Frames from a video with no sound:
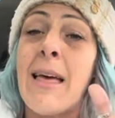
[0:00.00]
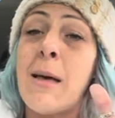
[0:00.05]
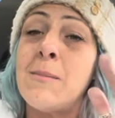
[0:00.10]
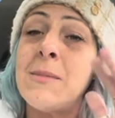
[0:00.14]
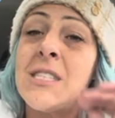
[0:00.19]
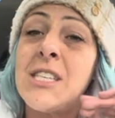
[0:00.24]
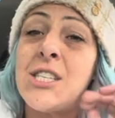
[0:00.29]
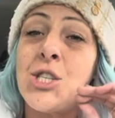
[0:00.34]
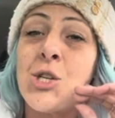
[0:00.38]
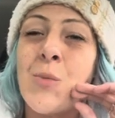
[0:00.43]
them
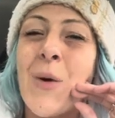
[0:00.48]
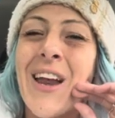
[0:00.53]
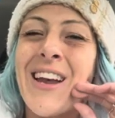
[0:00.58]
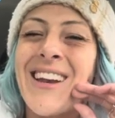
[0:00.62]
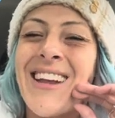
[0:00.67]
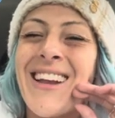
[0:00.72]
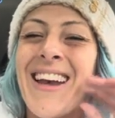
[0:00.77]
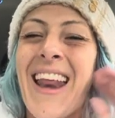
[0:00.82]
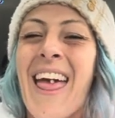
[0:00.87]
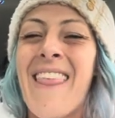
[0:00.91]

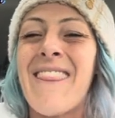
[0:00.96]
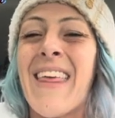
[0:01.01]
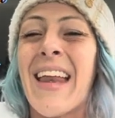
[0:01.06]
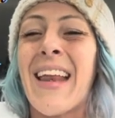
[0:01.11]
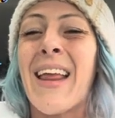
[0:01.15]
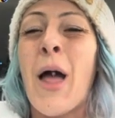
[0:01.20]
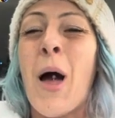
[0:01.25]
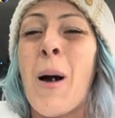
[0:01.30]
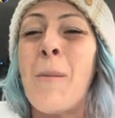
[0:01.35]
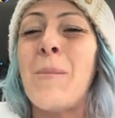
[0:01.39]
situated and then
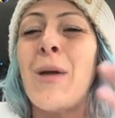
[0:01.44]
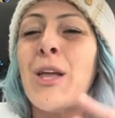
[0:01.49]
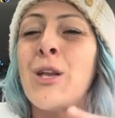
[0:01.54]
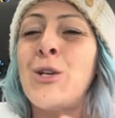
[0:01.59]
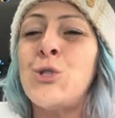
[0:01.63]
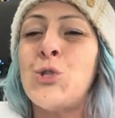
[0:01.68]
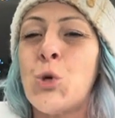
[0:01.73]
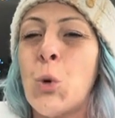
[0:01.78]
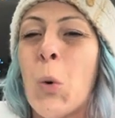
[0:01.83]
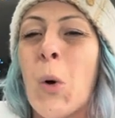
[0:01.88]
come
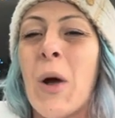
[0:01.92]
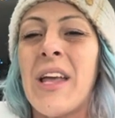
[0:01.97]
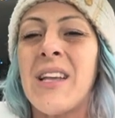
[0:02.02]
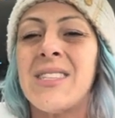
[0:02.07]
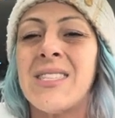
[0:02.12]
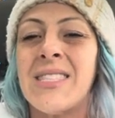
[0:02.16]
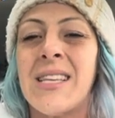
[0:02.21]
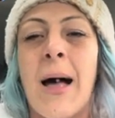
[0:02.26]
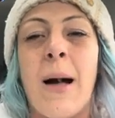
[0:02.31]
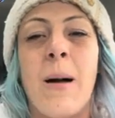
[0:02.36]
enjoy
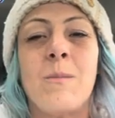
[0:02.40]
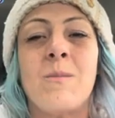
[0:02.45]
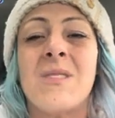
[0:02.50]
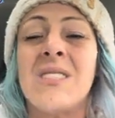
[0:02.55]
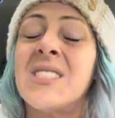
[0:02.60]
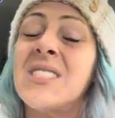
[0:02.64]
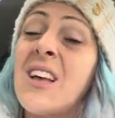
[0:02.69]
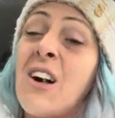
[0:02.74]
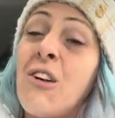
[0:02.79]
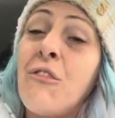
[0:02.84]
some
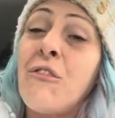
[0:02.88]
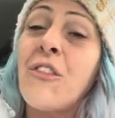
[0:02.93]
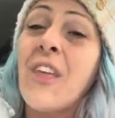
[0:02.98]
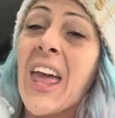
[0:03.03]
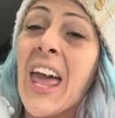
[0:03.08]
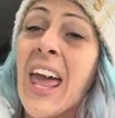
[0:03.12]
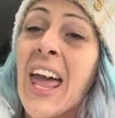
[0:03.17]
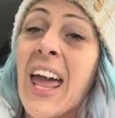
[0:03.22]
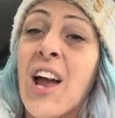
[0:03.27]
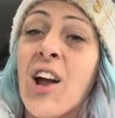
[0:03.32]

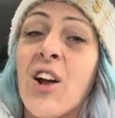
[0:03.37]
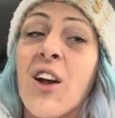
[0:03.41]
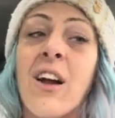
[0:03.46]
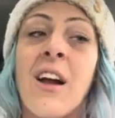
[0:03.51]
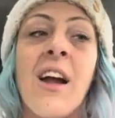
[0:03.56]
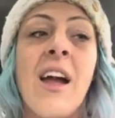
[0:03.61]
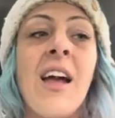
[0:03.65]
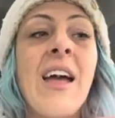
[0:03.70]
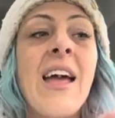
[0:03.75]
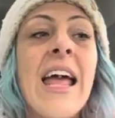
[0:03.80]
self-care
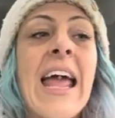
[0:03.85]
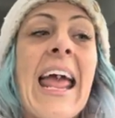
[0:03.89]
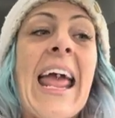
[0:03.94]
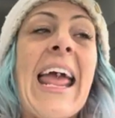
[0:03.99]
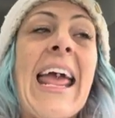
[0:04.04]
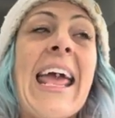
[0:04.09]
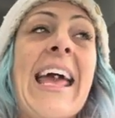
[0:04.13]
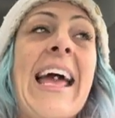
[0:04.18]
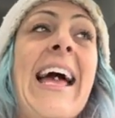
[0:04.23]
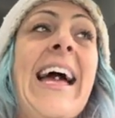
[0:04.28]

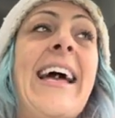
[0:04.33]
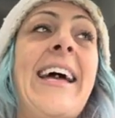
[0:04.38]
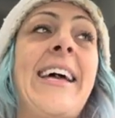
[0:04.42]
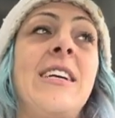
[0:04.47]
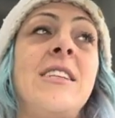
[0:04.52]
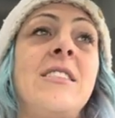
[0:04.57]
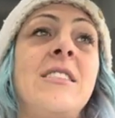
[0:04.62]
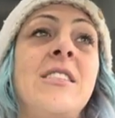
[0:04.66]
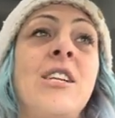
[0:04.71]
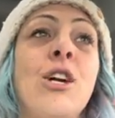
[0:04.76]

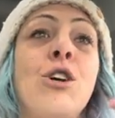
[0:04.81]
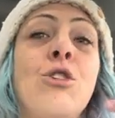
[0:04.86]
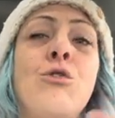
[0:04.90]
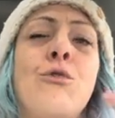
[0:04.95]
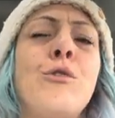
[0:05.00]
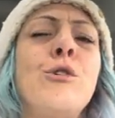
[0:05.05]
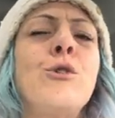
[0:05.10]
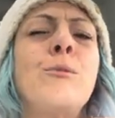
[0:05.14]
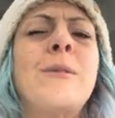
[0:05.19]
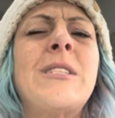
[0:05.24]
and
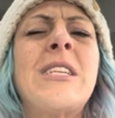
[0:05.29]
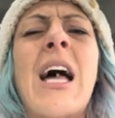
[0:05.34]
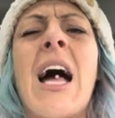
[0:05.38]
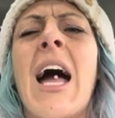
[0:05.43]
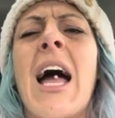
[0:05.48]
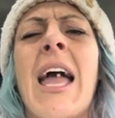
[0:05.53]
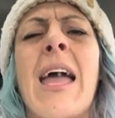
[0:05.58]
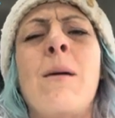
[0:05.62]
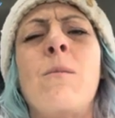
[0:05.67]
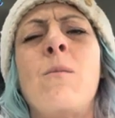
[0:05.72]
group
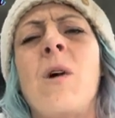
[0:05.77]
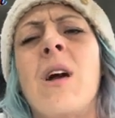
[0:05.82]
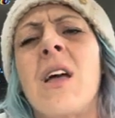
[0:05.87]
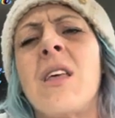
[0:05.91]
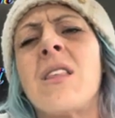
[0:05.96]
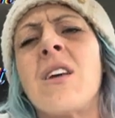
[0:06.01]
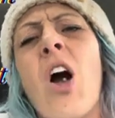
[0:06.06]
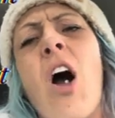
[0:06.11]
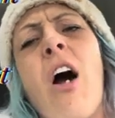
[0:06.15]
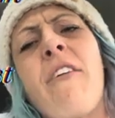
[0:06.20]
time with
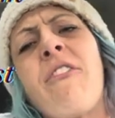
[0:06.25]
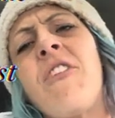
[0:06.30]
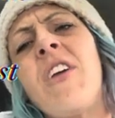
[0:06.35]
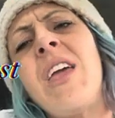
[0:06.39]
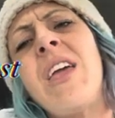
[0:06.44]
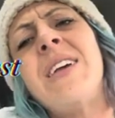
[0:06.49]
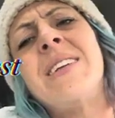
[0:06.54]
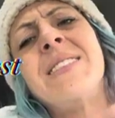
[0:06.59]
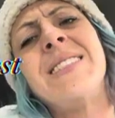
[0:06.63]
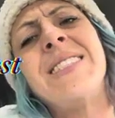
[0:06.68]
coffee
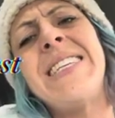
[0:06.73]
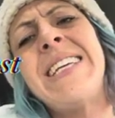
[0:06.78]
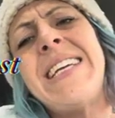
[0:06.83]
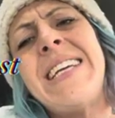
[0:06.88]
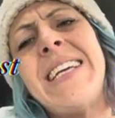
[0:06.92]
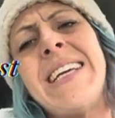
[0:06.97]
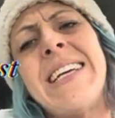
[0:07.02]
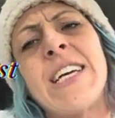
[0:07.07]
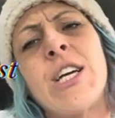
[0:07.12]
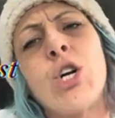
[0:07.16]
and
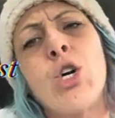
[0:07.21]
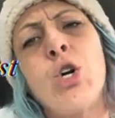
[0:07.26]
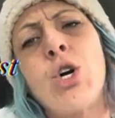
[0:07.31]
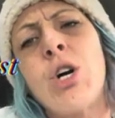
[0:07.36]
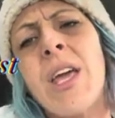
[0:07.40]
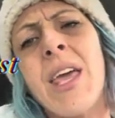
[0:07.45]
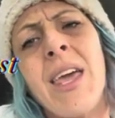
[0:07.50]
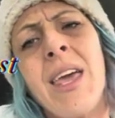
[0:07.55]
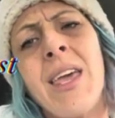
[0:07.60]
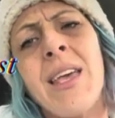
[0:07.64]
tea and
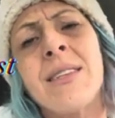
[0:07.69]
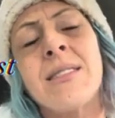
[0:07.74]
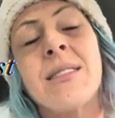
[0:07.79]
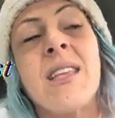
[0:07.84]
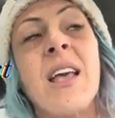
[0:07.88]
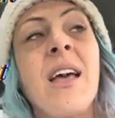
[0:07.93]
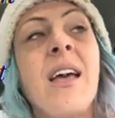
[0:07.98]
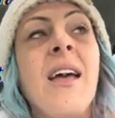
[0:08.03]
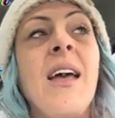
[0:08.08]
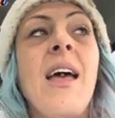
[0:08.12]
cookies
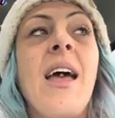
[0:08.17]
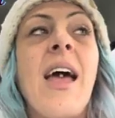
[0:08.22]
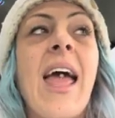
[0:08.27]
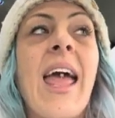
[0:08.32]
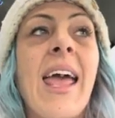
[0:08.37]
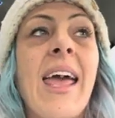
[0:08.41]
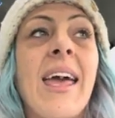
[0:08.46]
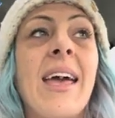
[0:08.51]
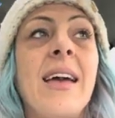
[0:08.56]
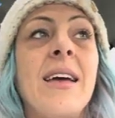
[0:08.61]

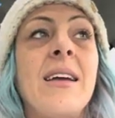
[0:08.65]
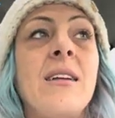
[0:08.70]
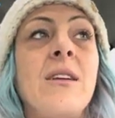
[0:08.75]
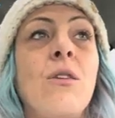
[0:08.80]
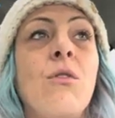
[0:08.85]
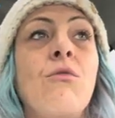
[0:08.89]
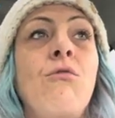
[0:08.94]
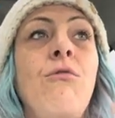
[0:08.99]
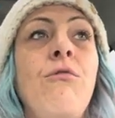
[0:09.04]
and